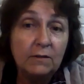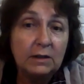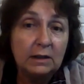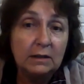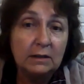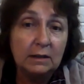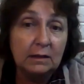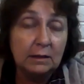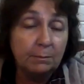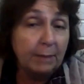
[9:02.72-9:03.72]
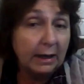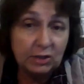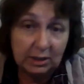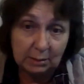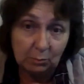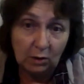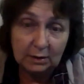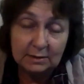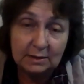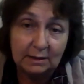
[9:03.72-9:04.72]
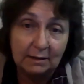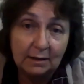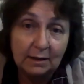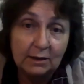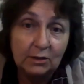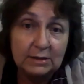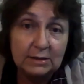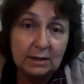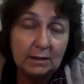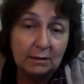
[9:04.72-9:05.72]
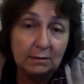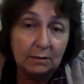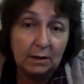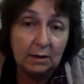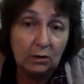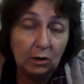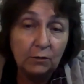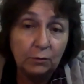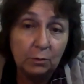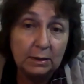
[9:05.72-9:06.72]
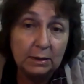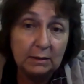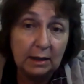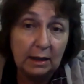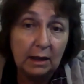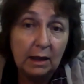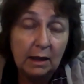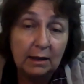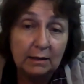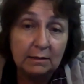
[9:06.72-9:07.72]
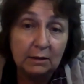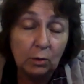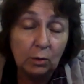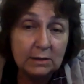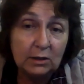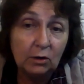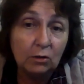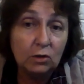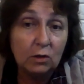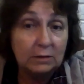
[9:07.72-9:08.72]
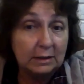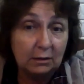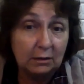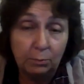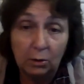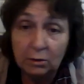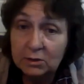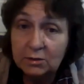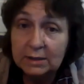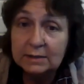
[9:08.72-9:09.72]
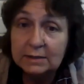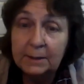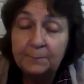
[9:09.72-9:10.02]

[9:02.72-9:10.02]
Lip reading: even in the packaging and marketing. You see a lot of women there in the quality control, in the laboratories.